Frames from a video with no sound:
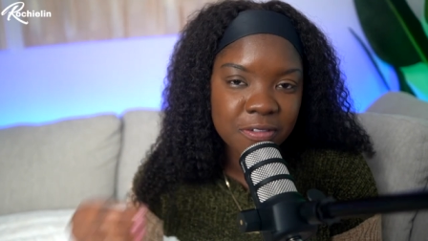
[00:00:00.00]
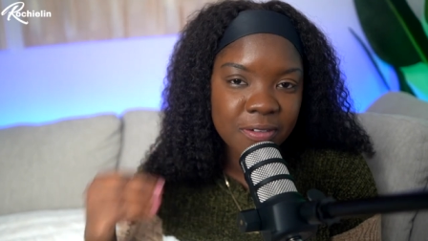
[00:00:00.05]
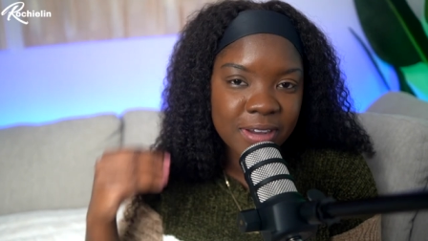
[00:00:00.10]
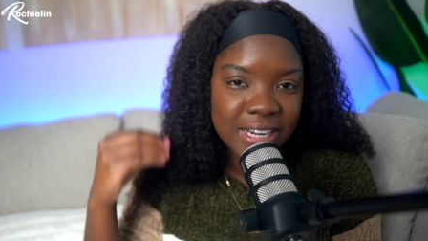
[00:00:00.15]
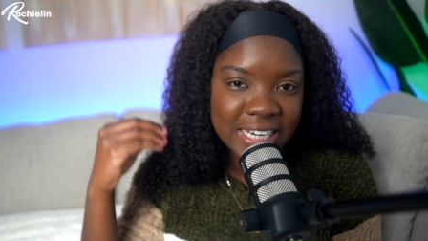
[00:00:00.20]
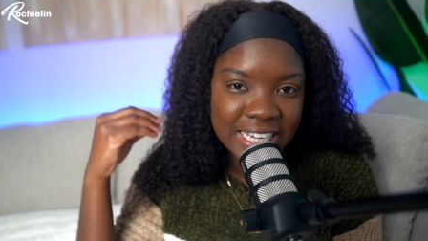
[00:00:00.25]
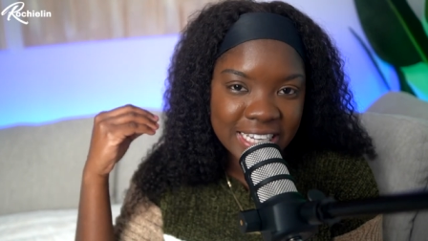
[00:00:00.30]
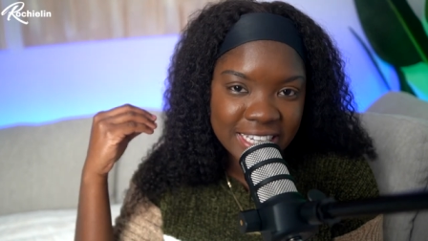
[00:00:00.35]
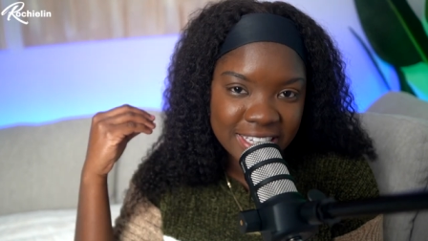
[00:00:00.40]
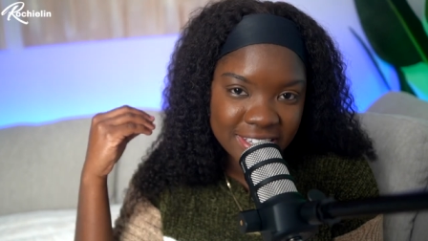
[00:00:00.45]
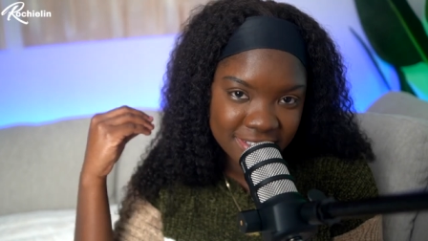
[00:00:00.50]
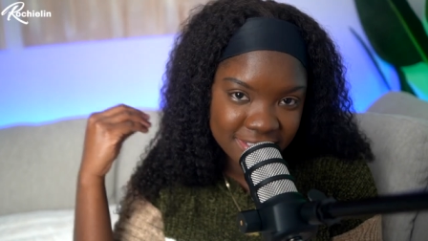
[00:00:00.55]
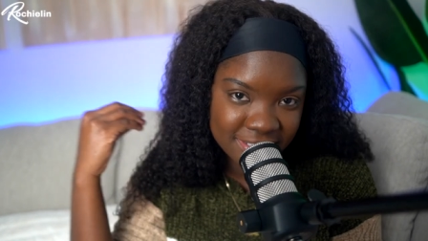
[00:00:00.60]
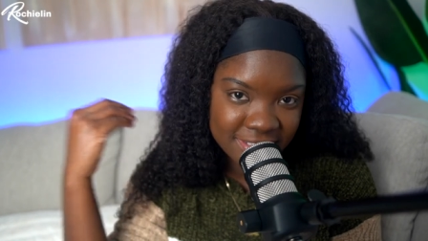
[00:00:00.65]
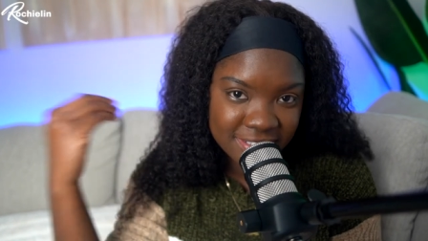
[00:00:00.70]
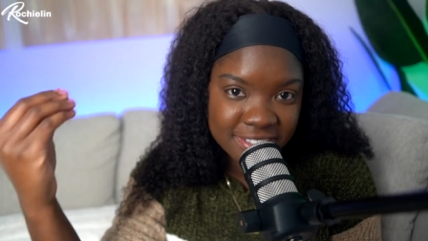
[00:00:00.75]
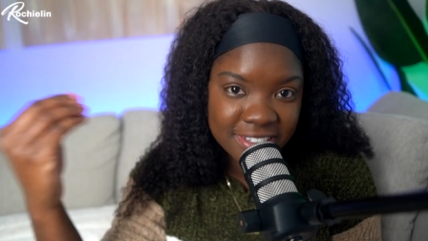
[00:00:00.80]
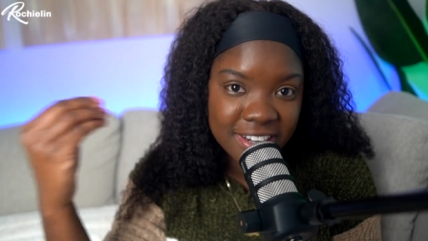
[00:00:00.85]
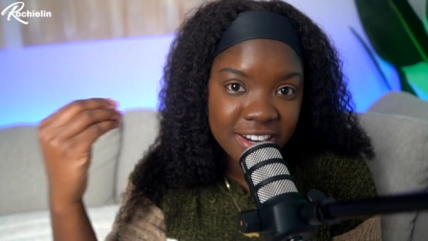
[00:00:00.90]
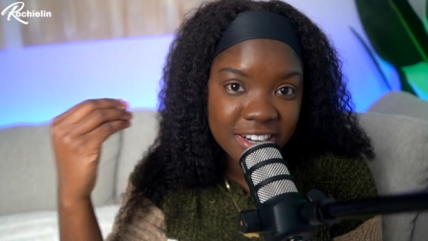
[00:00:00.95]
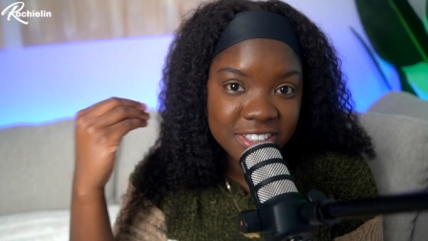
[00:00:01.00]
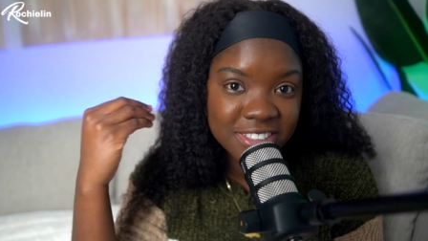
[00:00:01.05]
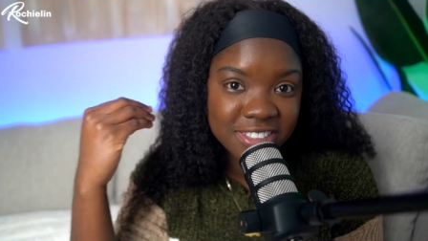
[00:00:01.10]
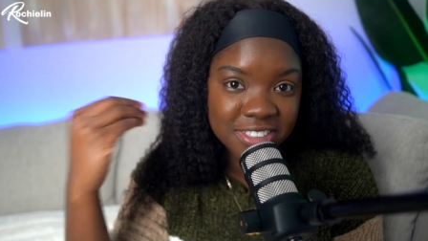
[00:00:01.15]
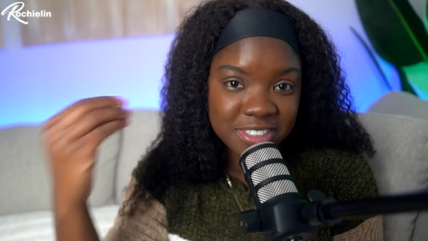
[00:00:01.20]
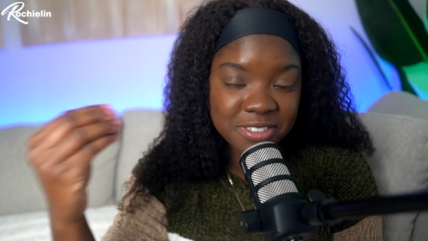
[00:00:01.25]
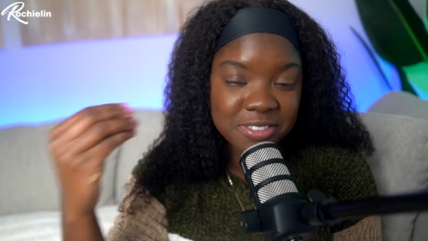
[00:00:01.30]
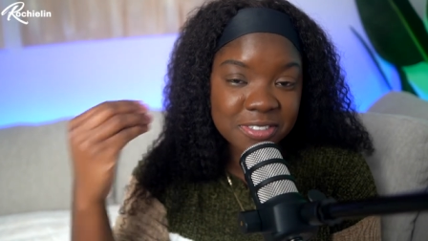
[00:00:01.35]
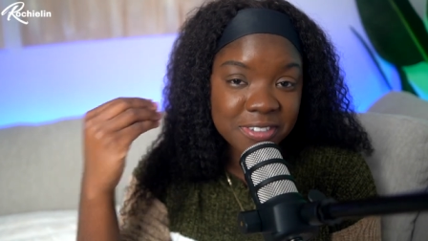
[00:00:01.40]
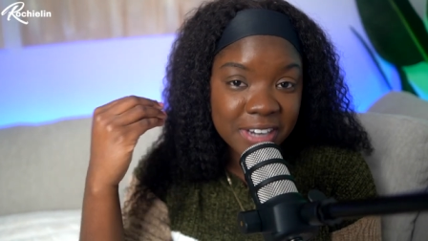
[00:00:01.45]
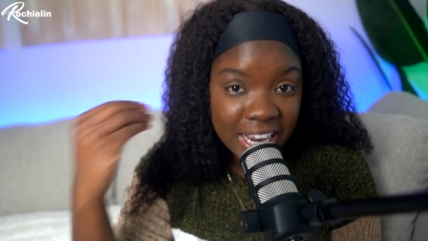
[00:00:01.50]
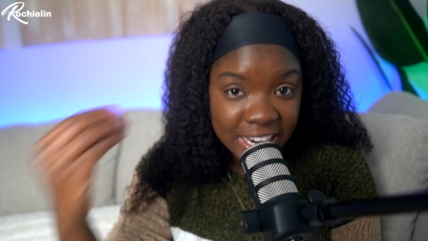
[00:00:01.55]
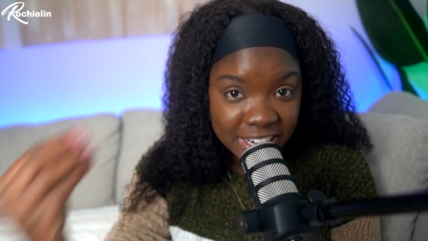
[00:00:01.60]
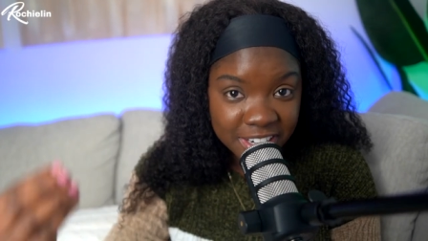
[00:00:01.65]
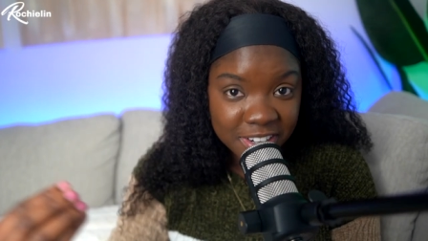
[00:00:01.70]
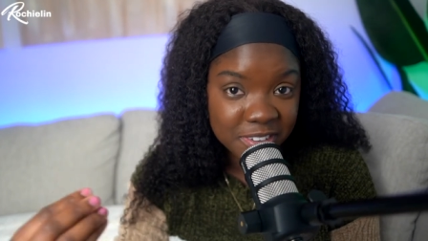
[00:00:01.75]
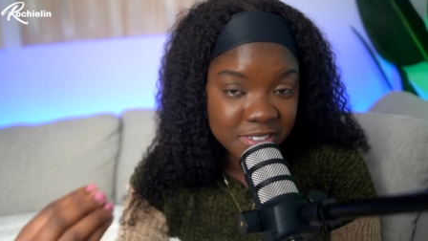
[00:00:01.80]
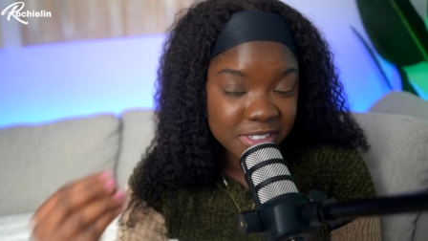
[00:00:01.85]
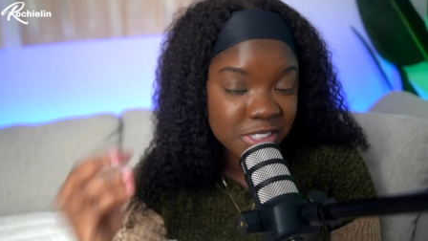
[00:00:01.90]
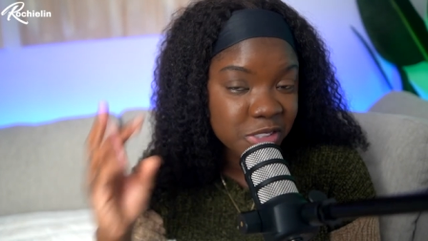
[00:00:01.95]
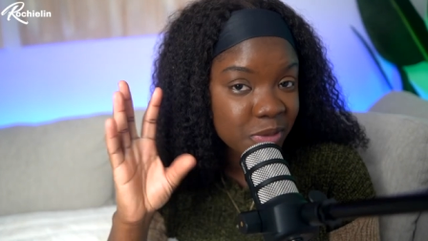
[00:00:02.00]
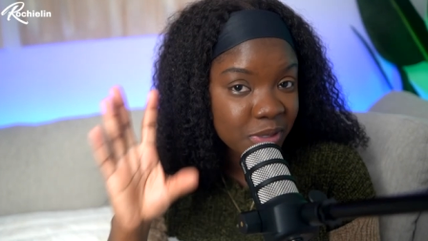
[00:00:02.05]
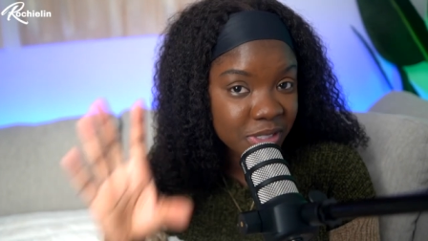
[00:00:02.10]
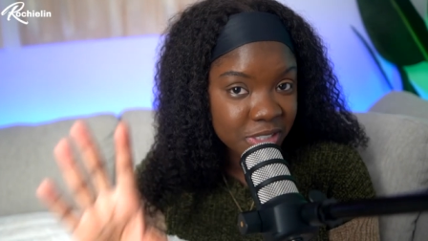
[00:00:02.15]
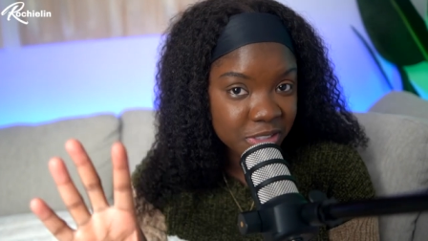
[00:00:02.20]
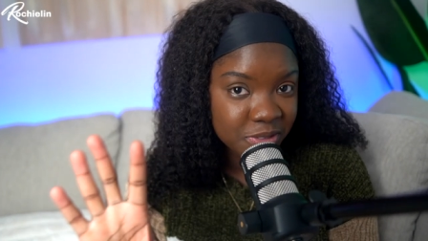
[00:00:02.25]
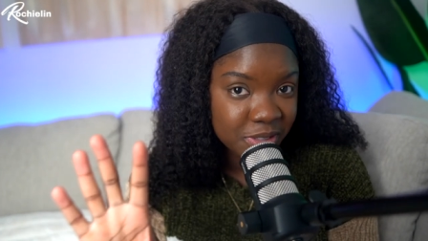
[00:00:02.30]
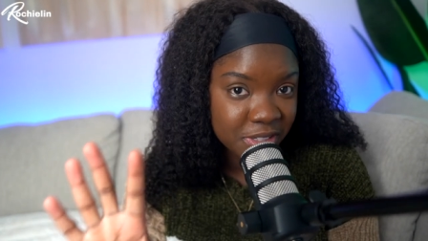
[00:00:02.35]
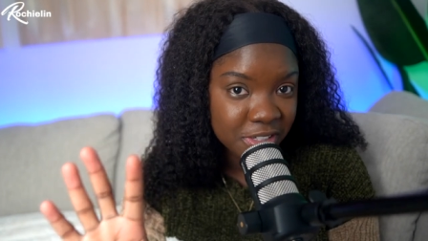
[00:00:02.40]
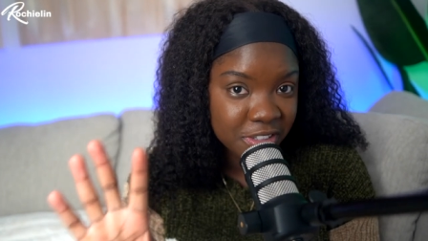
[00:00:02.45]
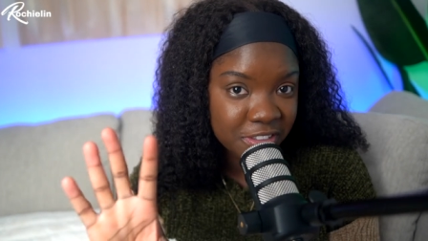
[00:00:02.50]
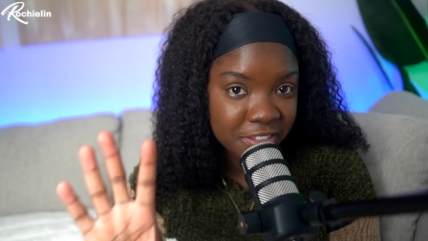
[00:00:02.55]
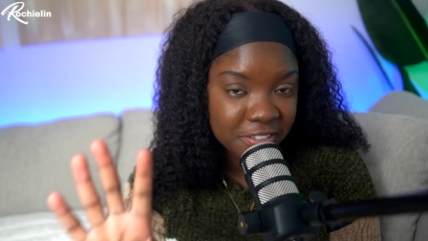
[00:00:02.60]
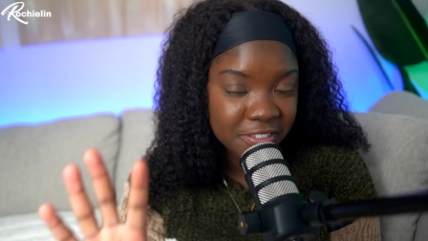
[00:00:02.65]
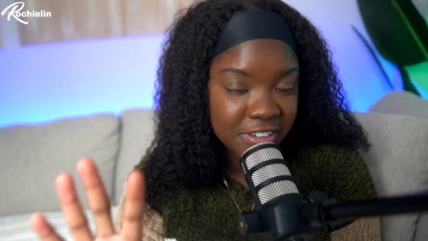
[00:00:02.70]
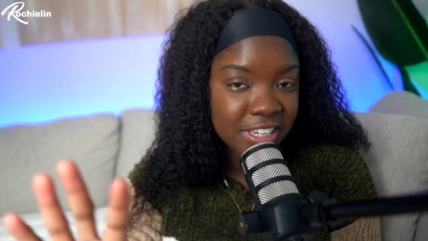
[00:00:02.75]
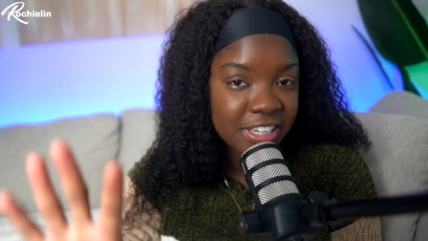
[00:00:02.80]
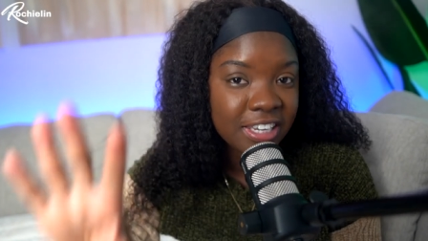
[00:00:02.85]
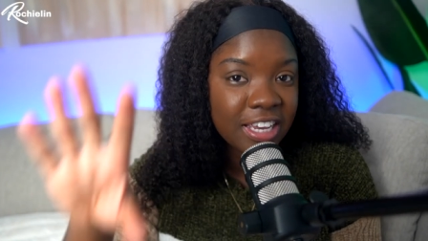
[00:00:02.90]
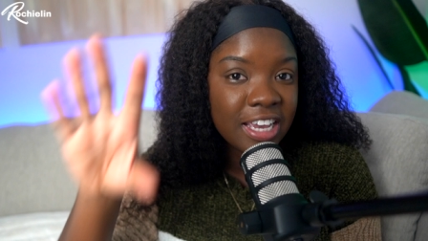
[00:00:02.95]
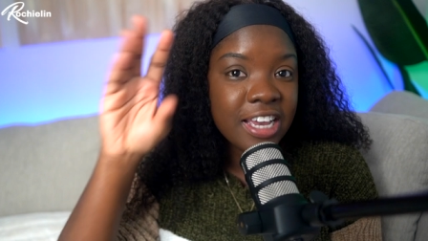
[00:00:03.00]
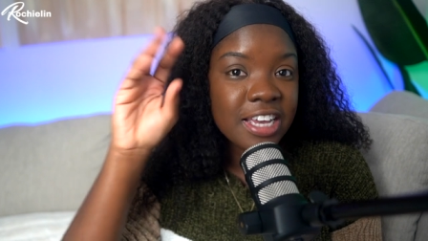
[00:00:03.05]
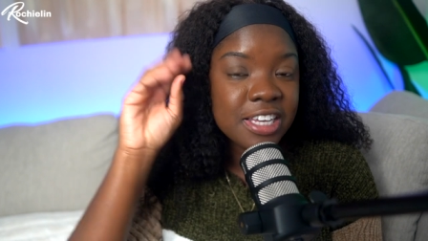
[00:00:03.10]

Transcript: what they can start to do right now in 2023